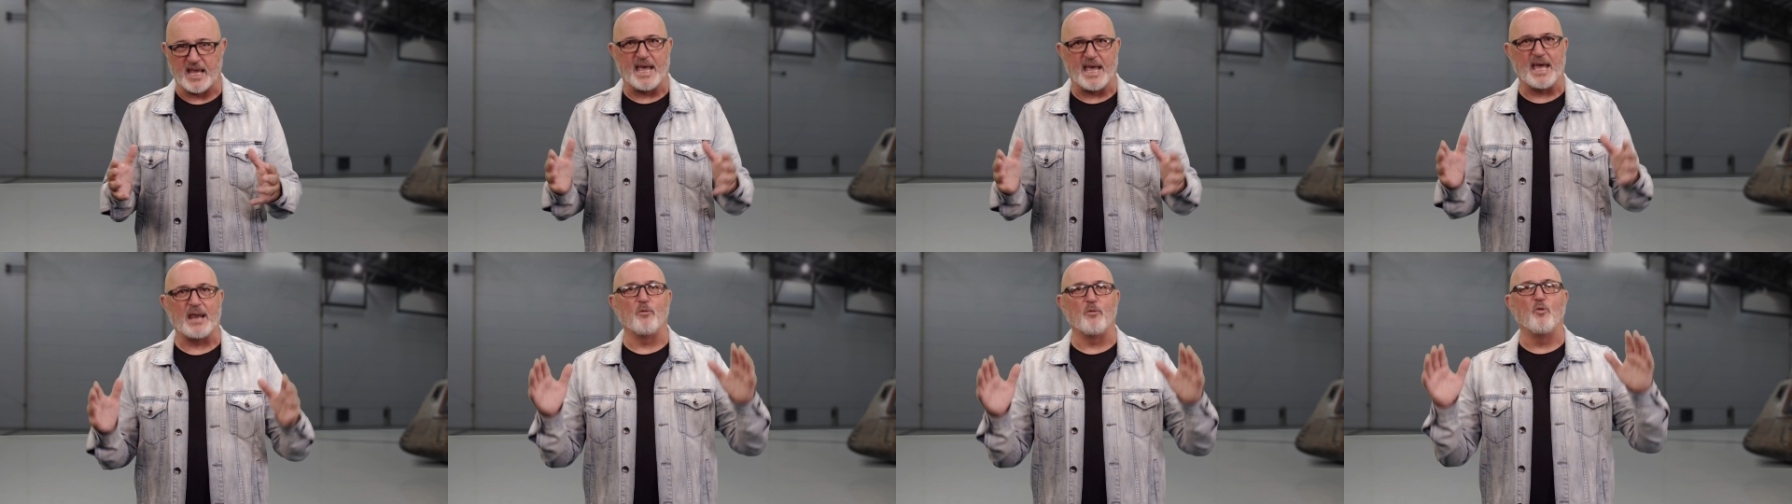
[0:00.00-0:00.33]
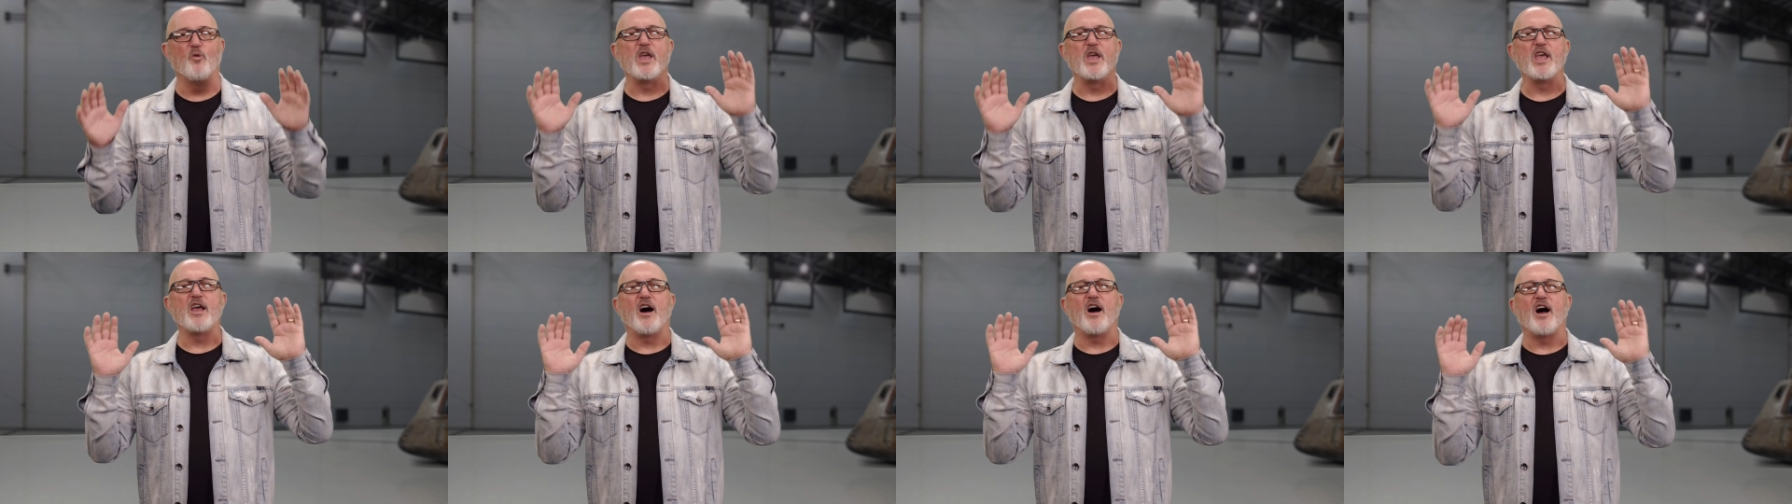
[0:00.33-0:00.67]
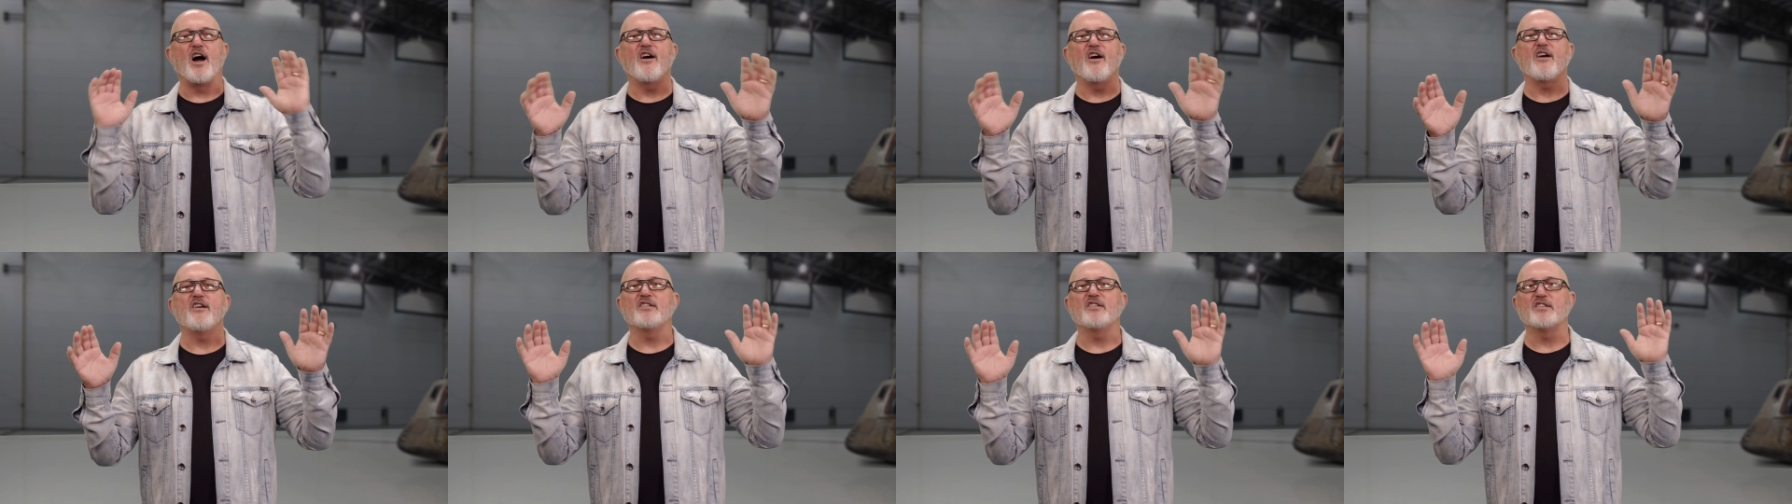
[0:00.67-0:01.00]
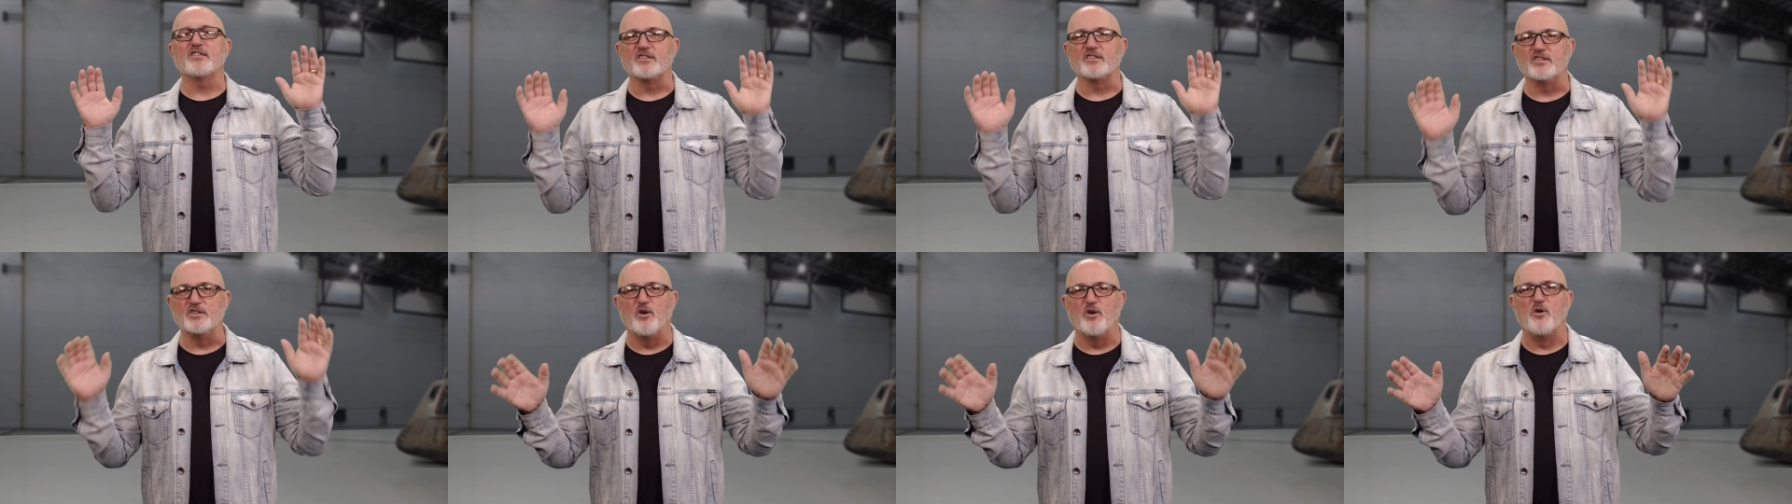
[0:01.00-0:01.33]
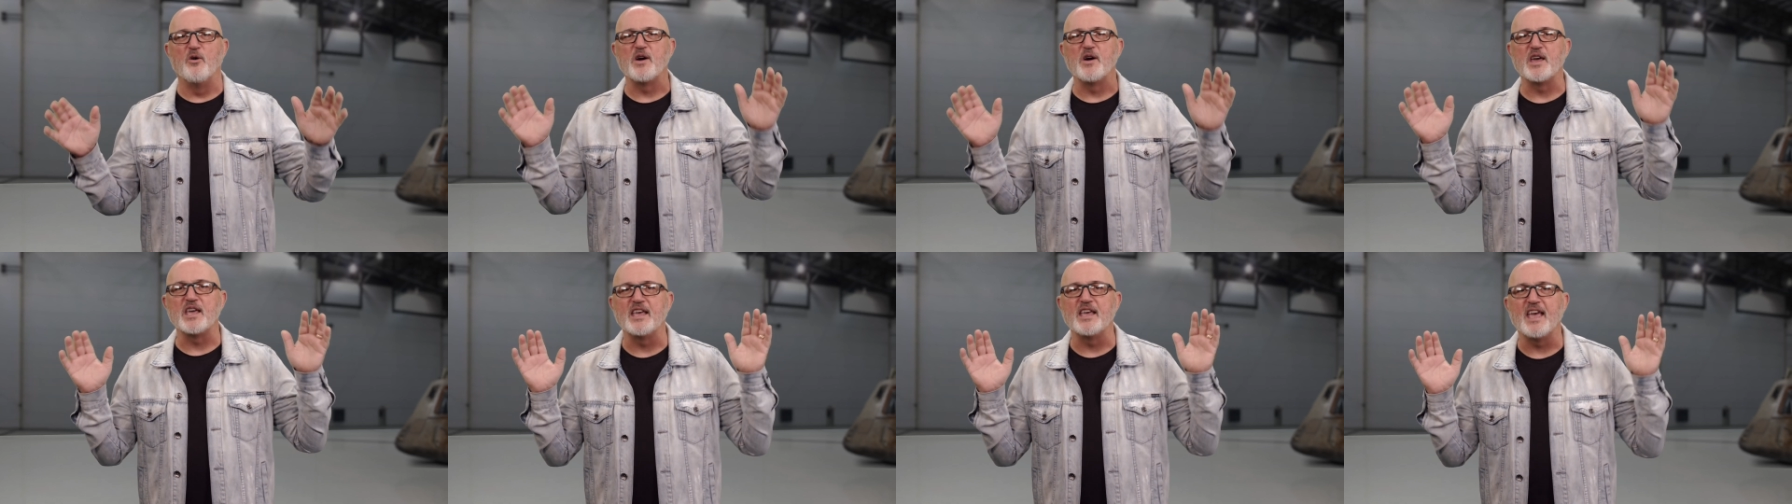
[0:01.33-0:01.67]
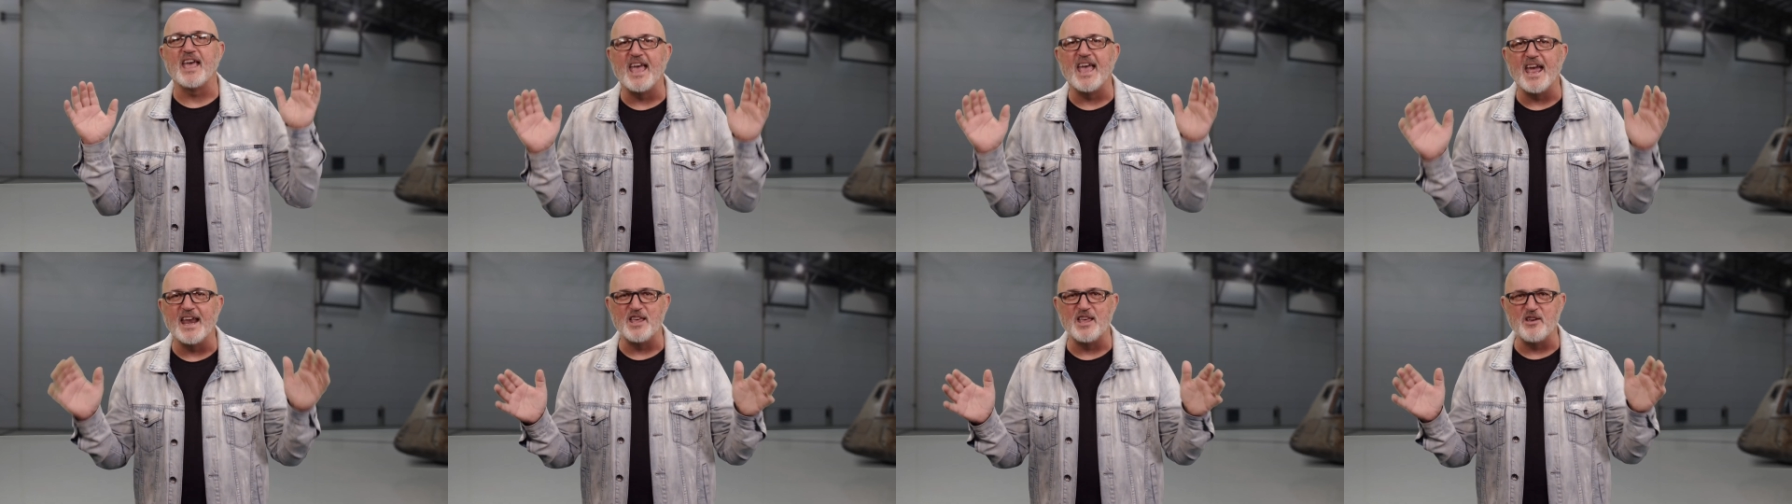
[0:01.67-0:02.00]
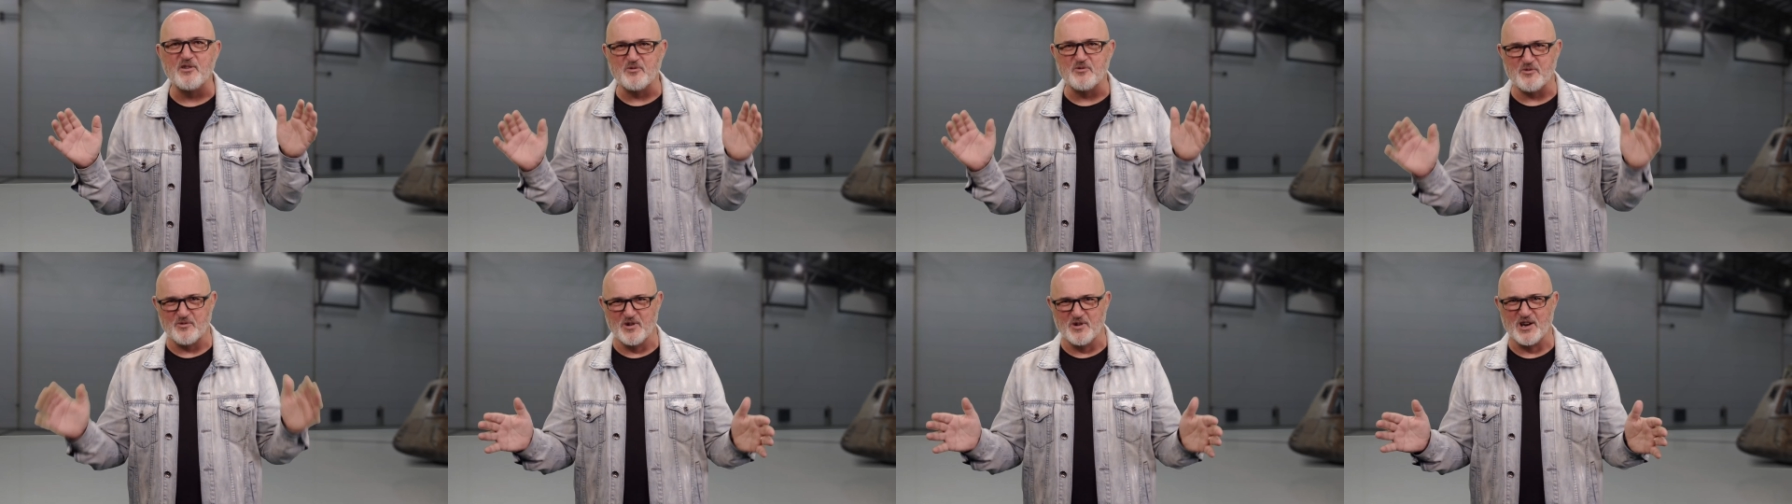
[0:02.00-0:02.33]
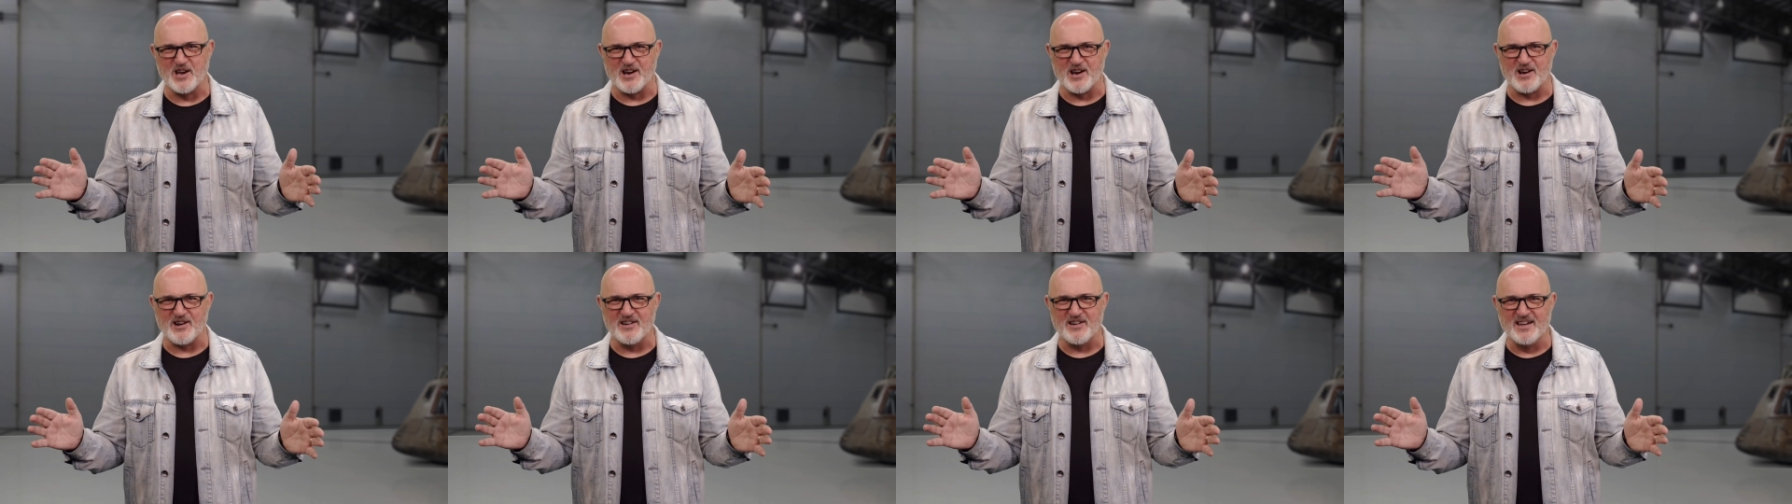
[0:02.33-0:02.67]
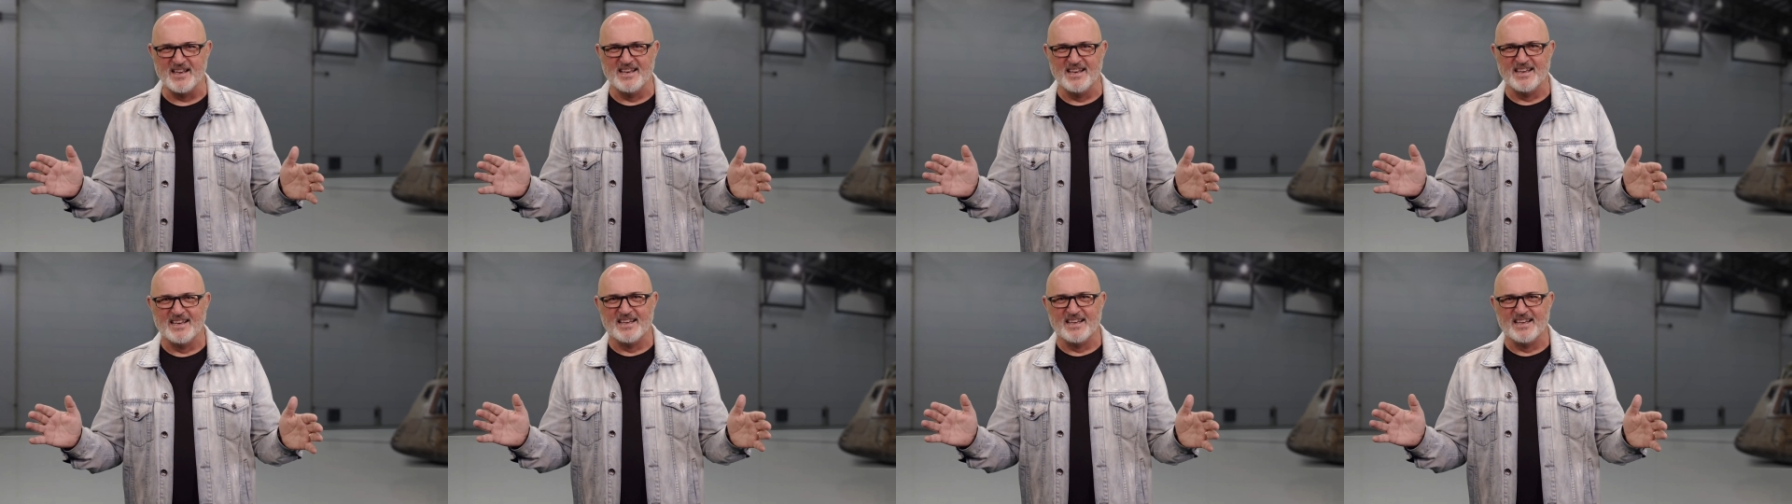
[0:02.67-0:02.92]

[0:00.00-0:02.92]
and we aren't going anywhere.